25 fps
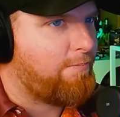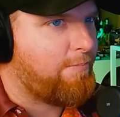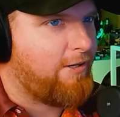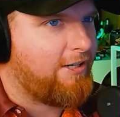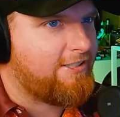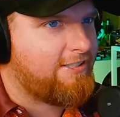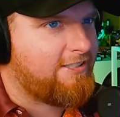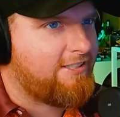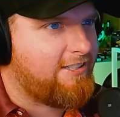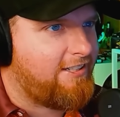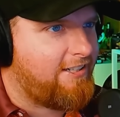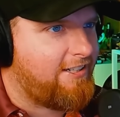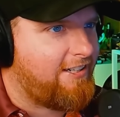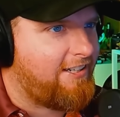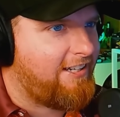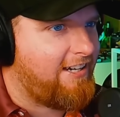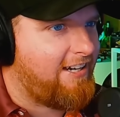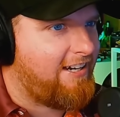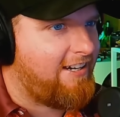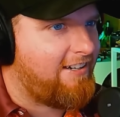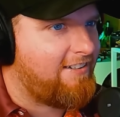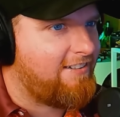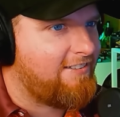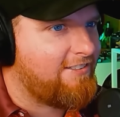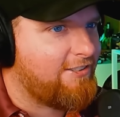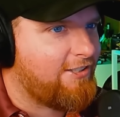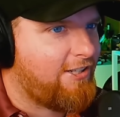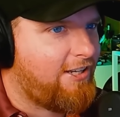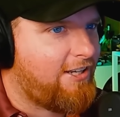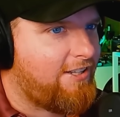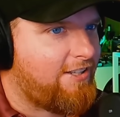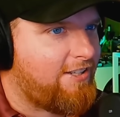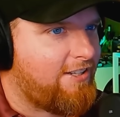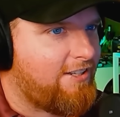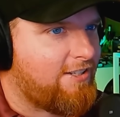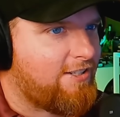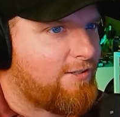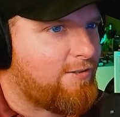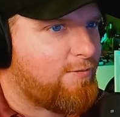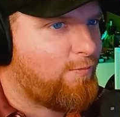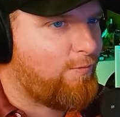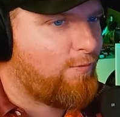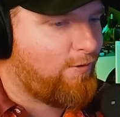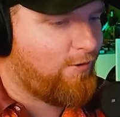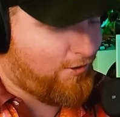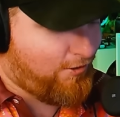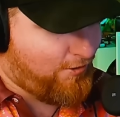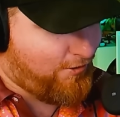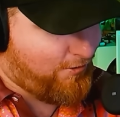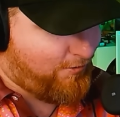But yeah, look at this.
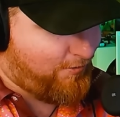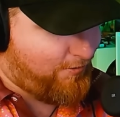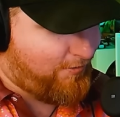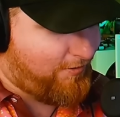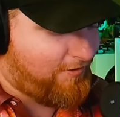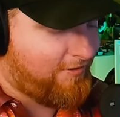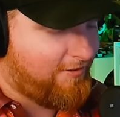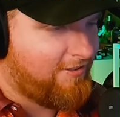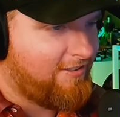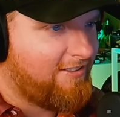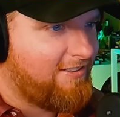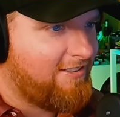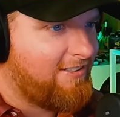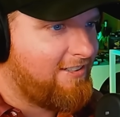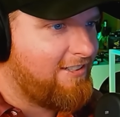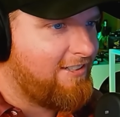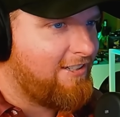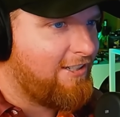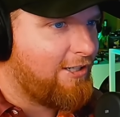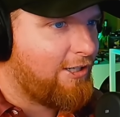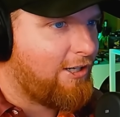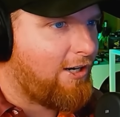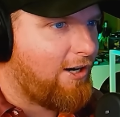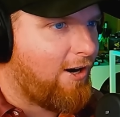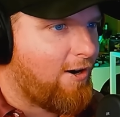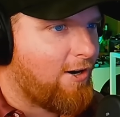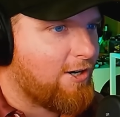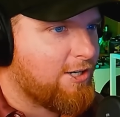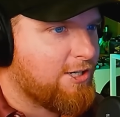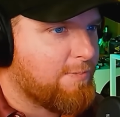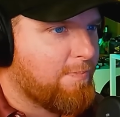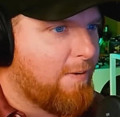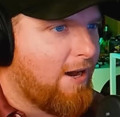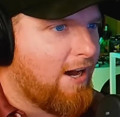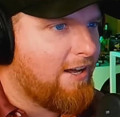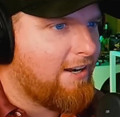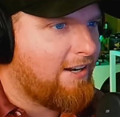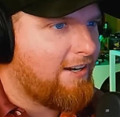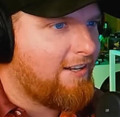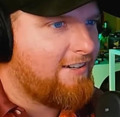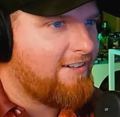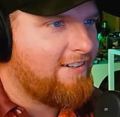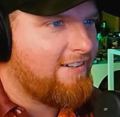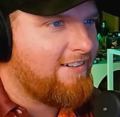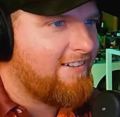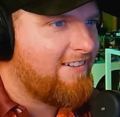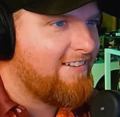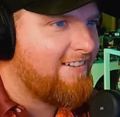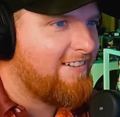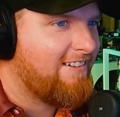Whoa. Car spotting.
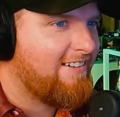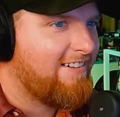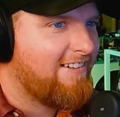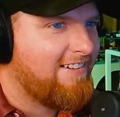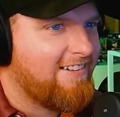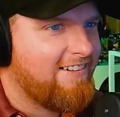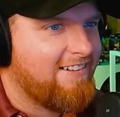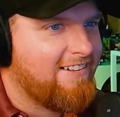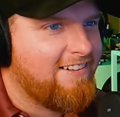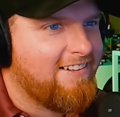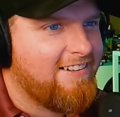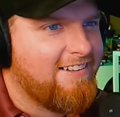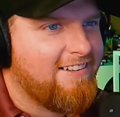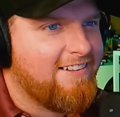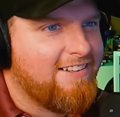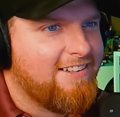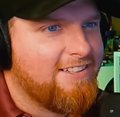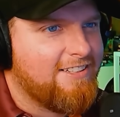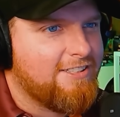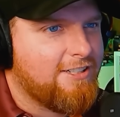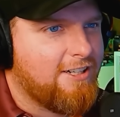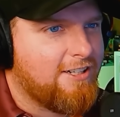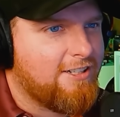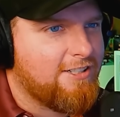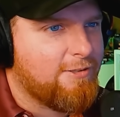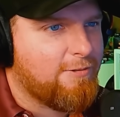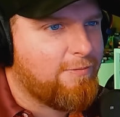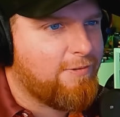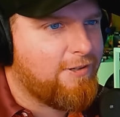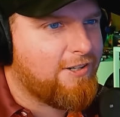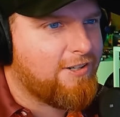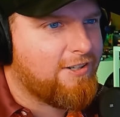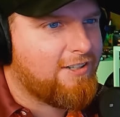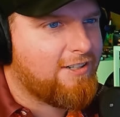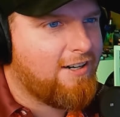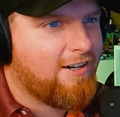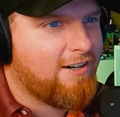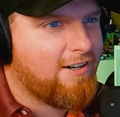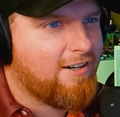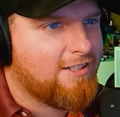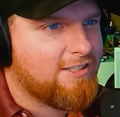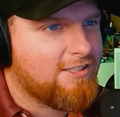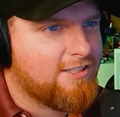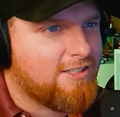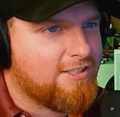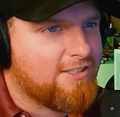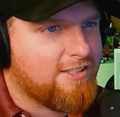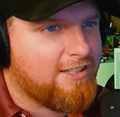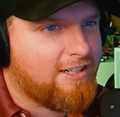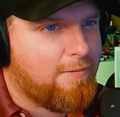Tons of weird cars.
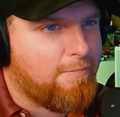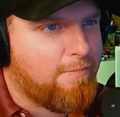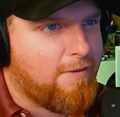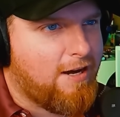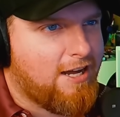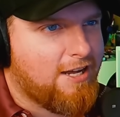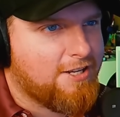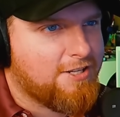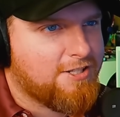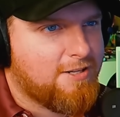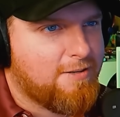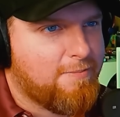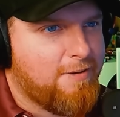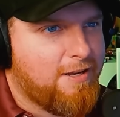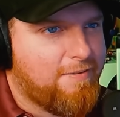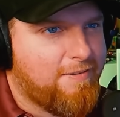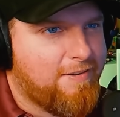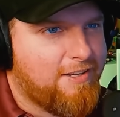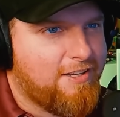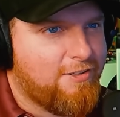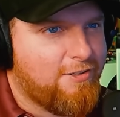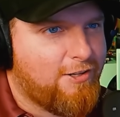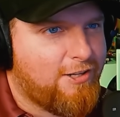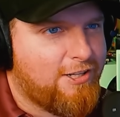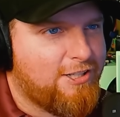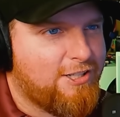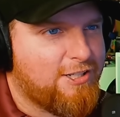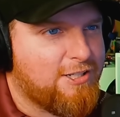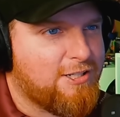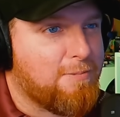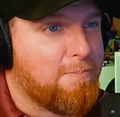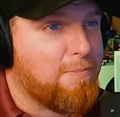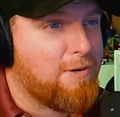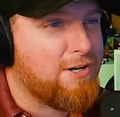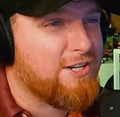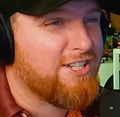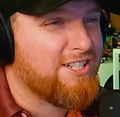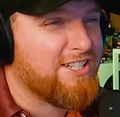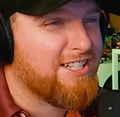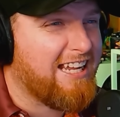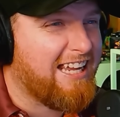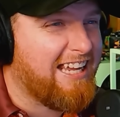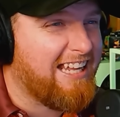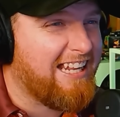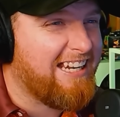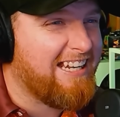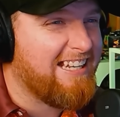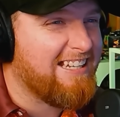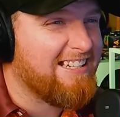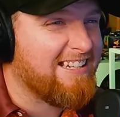There's like a Mazda maybe. Look at this
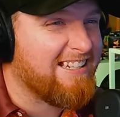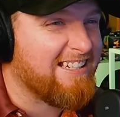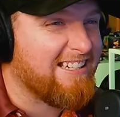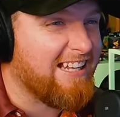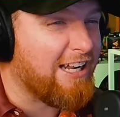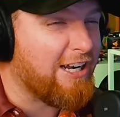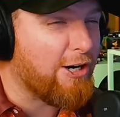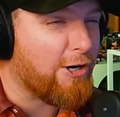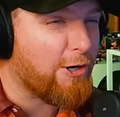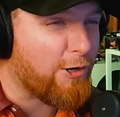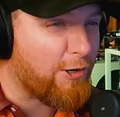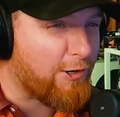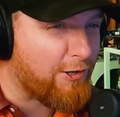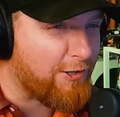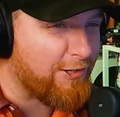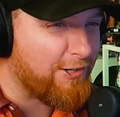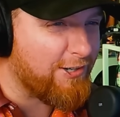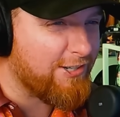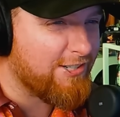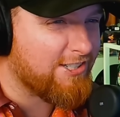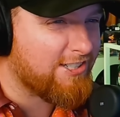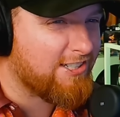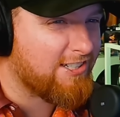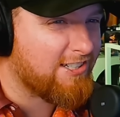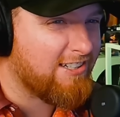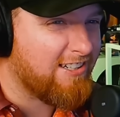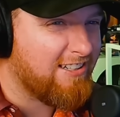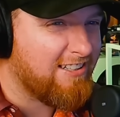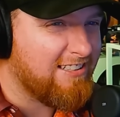Mercedes. Is that a hearse?